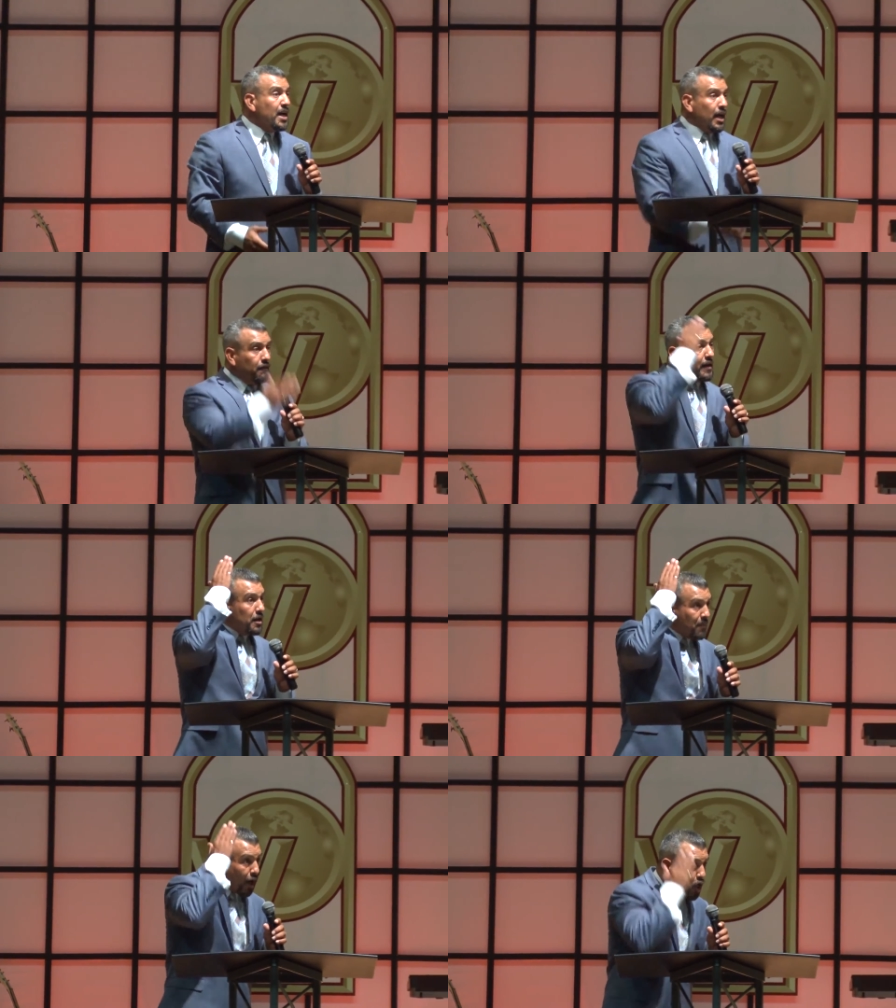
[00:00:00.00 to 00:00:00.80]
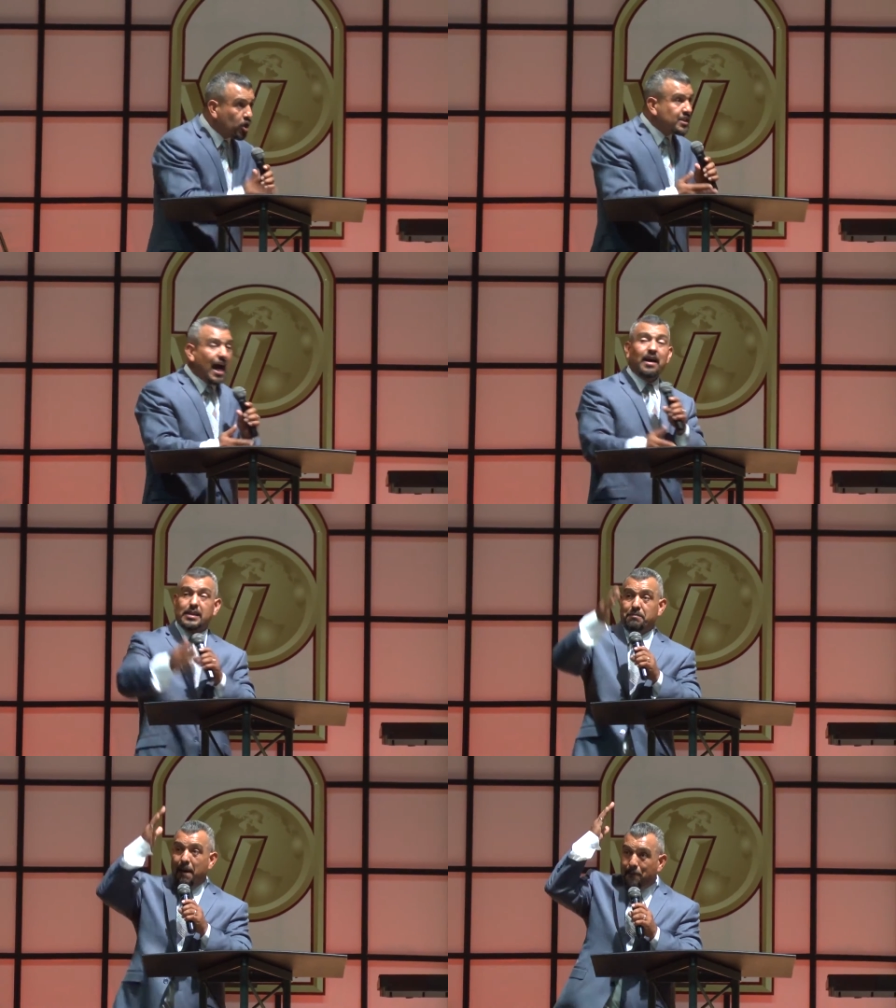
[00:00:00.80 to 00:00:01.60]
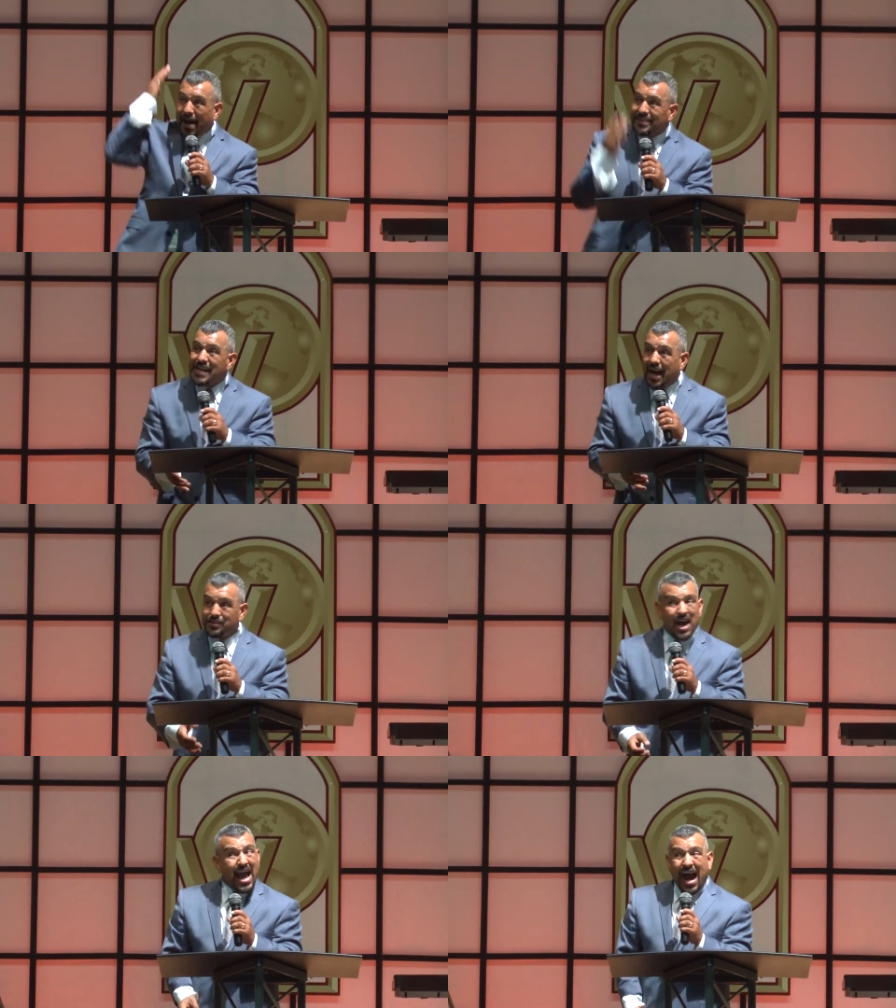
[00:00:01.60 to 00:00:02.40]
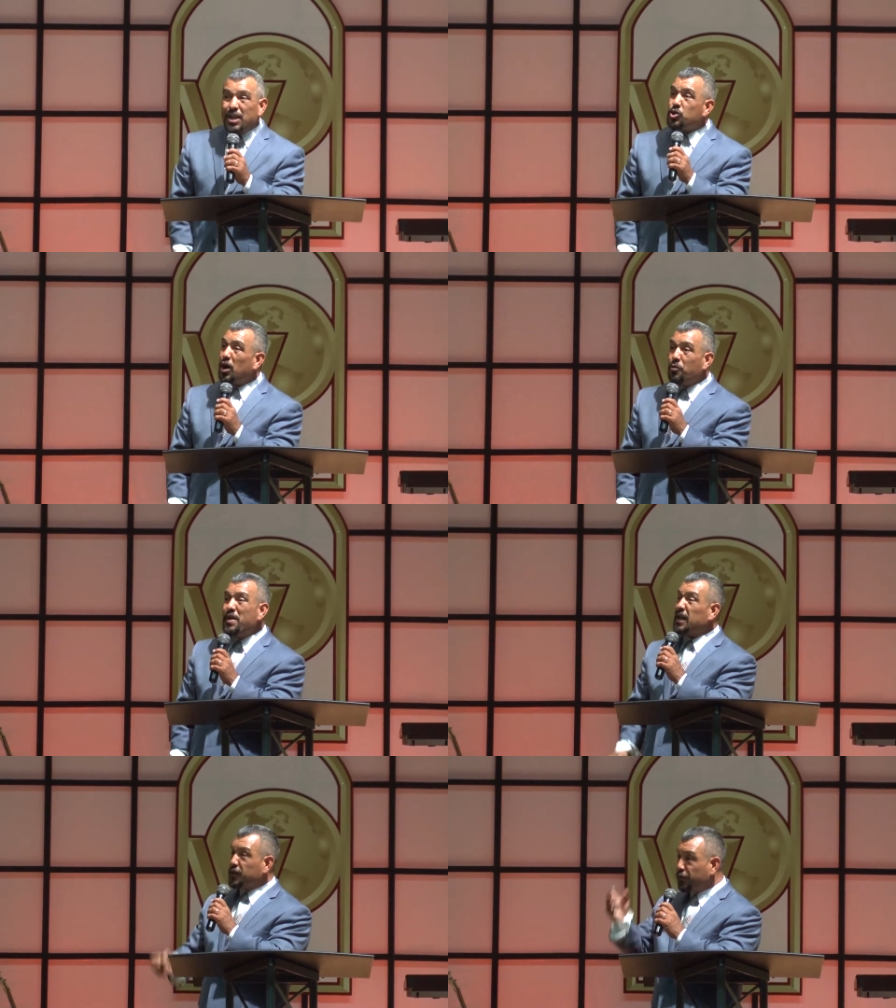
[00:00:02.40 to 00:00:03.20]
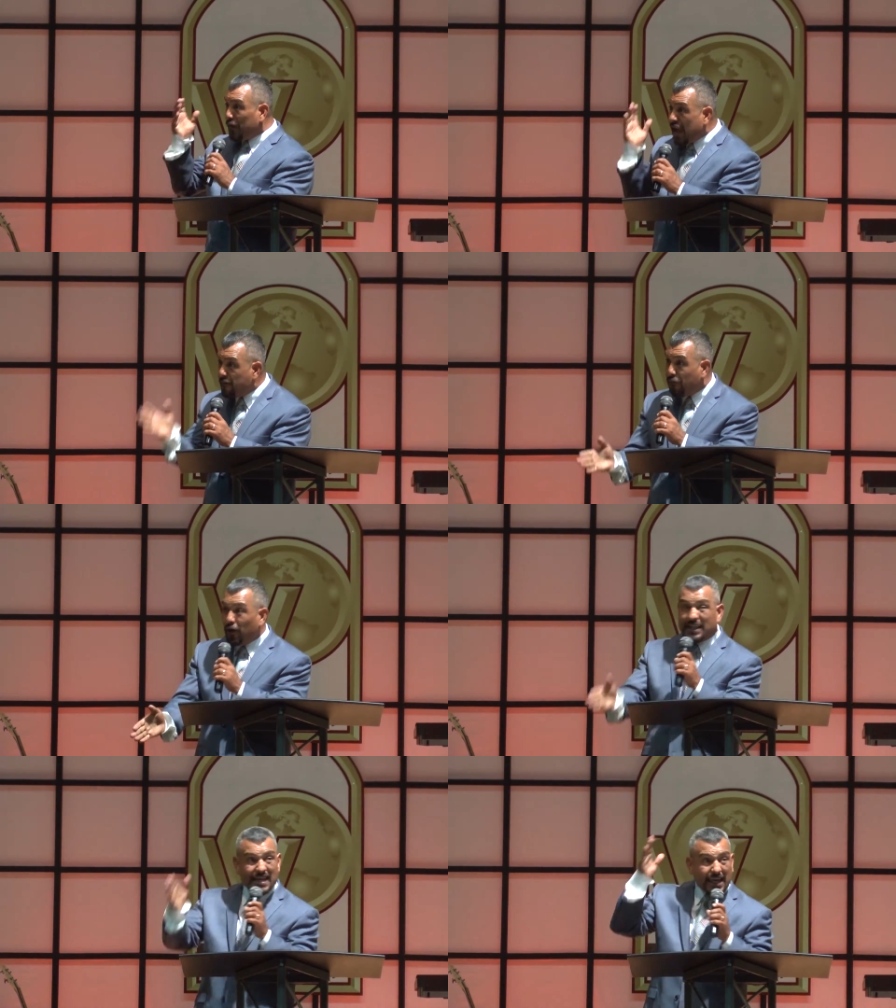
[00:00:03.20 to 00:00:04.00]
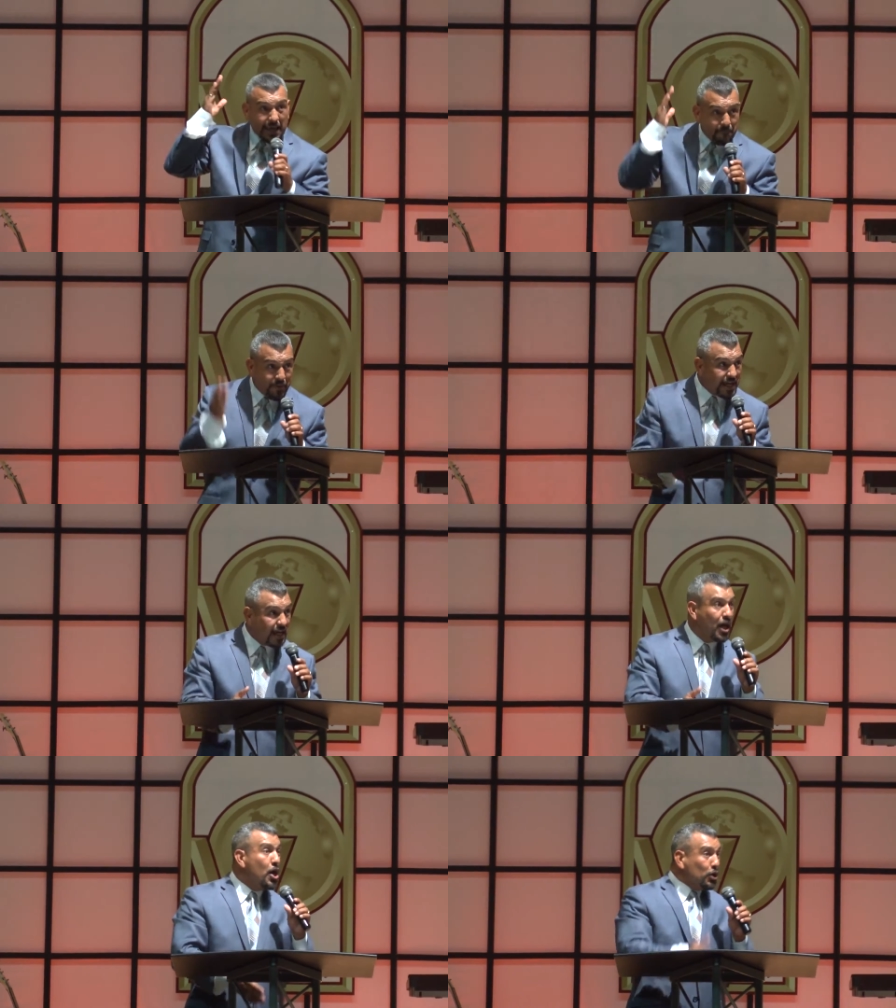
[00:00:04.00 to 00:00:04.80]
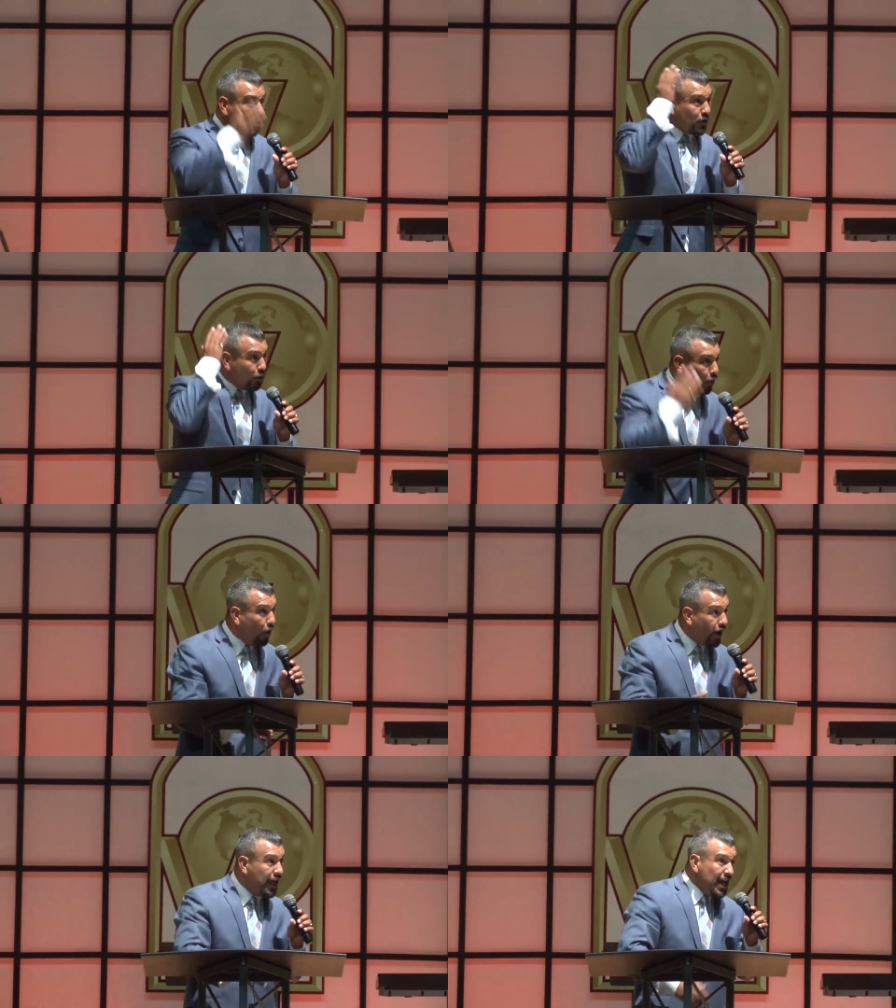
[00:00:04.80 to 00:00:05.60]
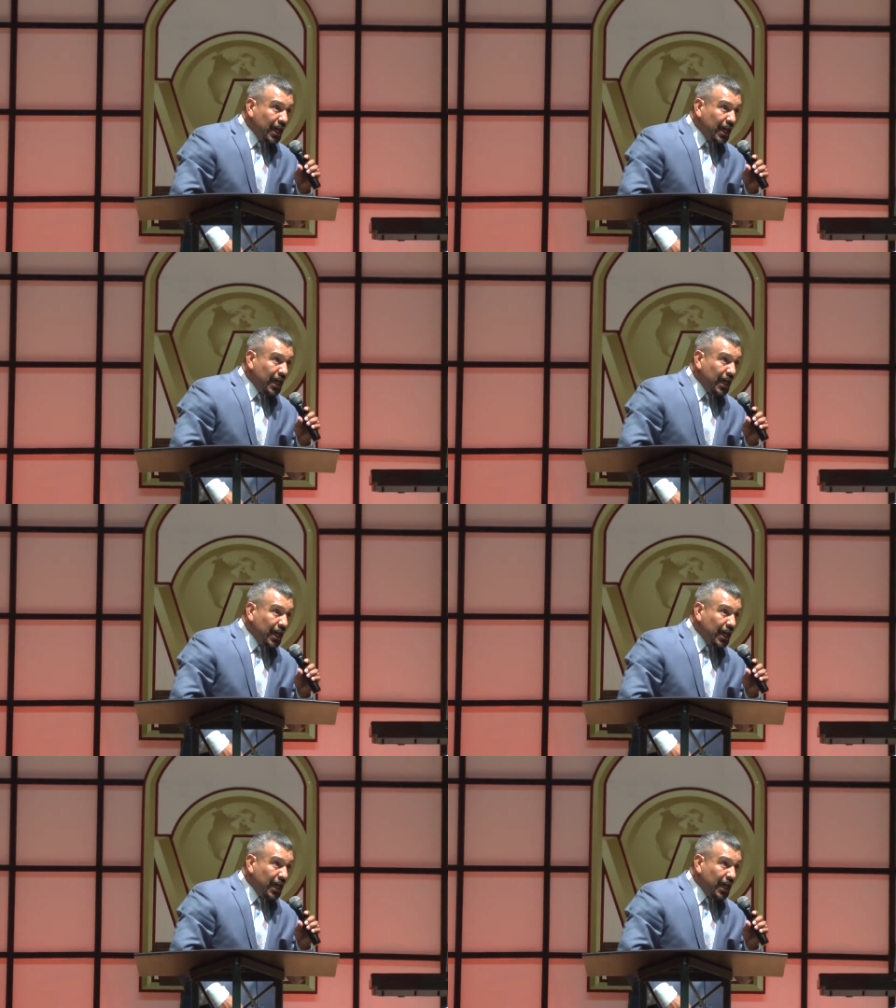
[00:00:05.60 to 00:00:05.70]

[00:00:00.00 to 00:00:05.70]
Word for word: even in my good times and my bad times, I try to be as faithful as I can be to the Lord.